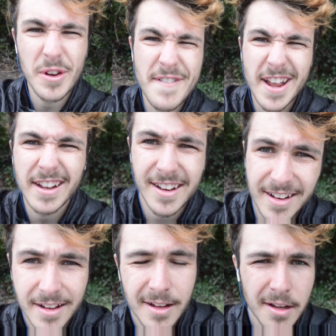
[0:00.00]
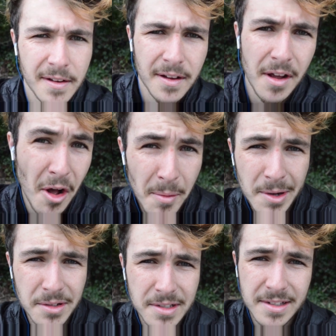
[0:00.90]
We've done
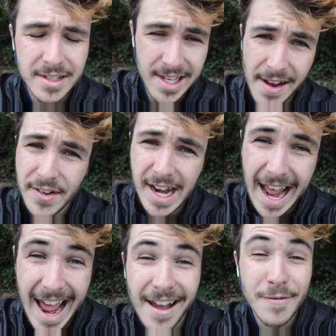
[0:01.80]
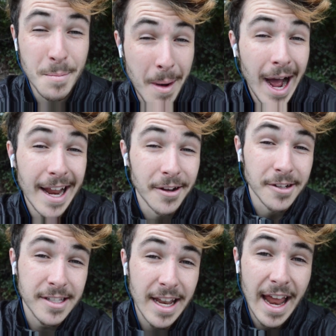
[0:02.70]
almost 7.5
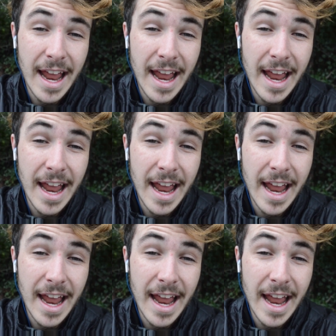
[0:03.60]
miles.